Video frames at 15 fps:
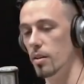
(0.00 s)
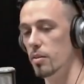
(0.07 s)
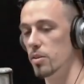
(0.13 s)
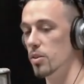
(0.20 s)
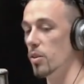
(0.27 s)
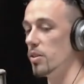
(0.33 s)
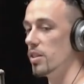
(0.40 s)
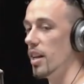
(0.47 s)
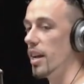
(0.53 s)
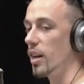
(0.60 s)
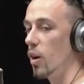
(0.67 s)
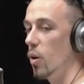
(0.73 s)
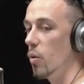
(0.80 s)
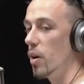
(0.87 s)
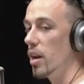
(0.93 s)
so it's
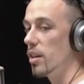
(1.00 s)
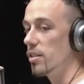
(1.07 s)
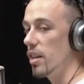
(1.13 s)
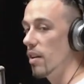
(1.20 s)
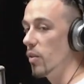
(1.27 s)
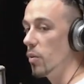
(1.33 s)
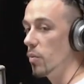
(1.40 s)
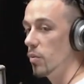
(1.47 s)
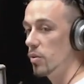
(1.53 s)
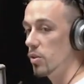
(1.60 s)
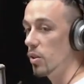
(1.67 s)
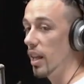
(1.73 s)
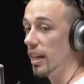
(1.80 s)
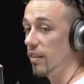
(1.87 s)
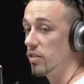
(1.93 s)
like always every
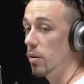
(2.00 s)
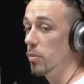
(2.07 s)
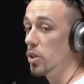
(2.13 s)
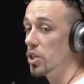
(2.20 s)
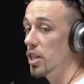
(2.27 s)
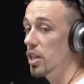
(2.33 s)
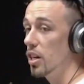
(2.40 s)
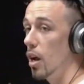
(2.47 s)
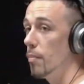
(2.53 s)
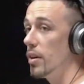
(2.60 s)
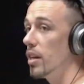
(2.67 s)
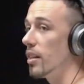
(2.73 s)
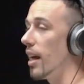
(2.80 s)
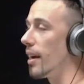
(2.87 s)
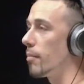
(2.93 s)
so like if someone cheated on
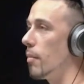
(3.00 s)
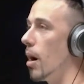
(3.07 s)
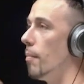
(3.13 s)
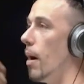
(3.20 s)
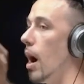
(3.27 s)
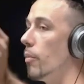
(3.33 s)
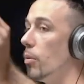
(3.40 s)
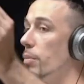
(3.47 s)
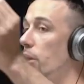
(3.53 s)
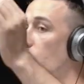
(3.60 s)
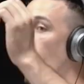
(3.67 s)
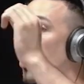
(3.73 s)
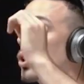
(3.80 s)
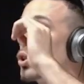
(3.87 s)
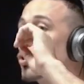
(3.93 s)
me, like my mind will be
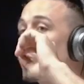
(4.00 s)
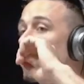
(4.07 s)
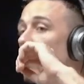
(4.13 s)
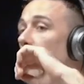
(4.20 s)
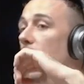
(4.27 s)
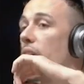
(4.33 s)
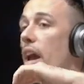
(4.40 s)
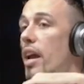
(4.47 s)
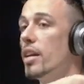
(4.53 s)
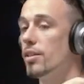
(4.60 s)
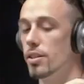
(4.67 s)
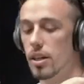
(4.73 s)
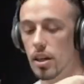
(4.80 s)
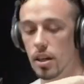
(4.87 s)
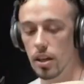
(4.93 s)
going
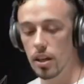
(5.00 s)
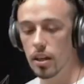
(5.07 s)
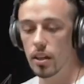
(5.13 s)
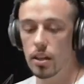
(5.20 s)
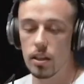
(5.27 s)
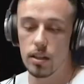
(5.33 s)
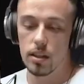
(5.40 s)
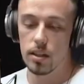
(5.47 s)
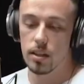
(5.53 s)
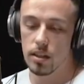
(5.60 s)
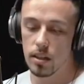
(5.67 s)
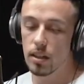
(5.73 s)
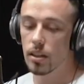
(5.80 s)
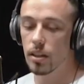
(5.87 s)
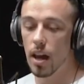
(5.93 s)
crazy thinking about what they're
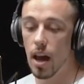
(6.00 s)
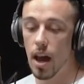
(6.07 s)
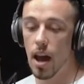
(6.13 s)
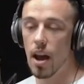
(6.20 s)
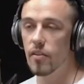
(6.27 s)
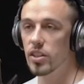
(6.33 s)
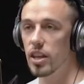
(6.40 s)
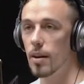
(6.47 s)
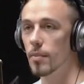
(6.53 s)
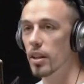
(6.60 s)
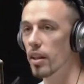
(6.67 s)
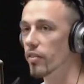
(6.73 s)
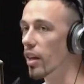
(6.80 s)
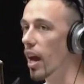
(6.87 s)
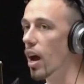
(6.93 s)
doing. Yeah, every time they
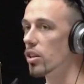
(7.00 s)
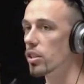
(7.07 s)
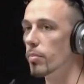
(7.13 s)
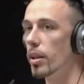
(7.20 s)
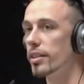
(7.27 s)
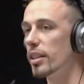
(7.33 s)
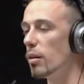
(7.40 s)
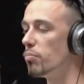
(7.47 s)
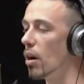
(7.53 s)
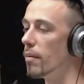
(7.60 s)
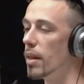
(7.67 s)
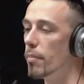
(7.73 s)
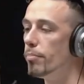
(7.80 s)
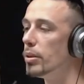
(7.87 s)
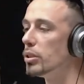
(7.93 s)
left the house, I'd be like, they
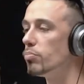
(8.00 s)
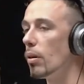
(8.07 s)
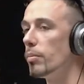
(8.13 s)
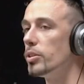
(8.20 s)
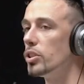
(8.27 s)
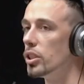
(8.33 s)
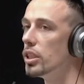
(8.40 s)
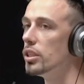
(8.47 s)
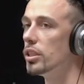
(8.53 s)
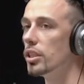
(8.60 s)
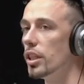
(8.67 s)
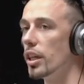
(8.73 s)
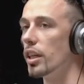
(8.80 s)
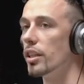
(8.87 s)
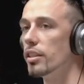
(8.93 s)
probably that bitch probably cheating
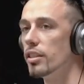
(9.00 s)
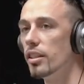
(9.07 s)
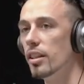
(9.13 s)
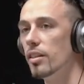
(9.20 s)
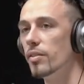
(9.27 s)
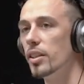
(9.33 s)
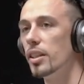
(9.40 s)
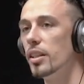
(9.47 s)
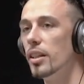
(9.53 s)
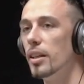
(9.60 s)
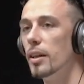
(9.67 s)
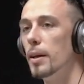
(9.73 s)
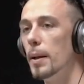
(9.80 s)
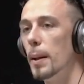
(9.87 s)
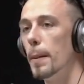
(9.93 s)
again.
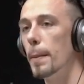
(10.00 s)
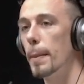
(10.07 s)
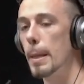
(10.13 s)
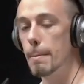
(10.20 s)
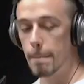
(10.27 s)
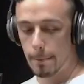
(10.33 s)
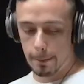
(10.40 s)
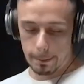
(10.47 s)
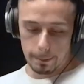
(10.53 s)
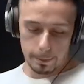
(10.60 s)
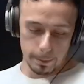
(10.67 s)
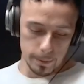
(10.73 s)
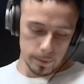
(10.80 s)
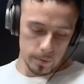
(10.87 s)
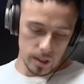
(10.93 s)
Shit.
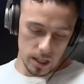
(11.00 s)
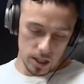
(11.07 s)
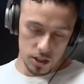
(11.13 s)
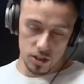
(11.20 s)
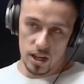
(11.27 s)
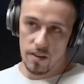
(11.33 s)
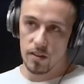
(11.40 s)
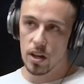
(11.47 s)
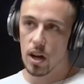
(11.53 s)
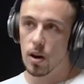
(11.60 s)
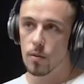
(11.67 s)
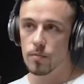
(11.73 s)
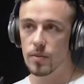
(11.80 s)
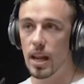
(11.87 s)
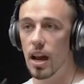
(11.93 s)
Cause you never
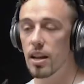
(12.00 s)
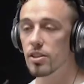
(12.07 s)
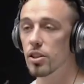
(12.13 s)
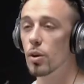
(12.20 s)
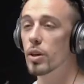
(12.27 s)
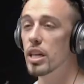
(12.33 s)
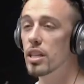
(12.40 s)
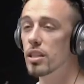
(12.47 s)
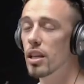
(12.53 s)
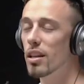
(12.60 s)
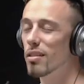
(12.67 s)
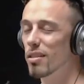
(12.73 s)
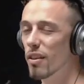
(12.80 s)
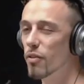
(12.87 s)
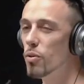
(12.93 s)
know. Now it's so easy.
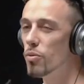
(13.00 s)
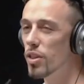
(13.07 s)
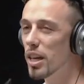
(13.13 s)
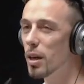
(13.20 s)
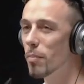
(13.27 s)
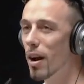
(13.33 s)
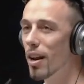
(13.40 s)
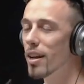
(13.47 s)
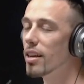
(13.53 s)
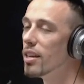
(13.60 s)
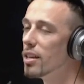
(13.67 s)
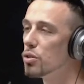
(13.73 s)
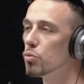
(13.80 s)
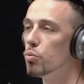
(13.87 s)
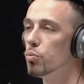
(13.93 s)
If you think about it,
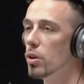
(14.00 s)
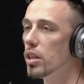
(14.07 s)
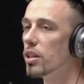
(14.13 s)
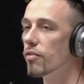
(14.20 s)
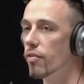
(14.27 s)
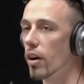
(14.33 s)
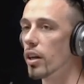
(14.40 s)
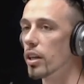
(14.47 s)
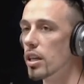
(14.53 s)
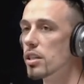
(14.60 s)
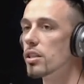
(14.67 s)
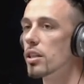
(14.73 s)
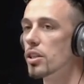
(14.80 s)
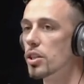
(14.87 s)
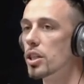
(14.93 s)
it's really fucking
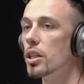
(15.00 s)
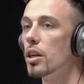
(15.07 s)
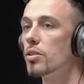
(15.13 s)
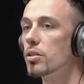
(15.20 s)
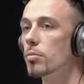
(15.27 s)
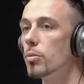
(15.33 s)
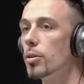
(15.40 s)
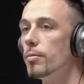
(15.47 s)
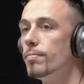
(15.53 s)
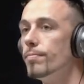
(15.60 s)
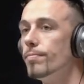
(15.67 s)
easy to cheat on someone.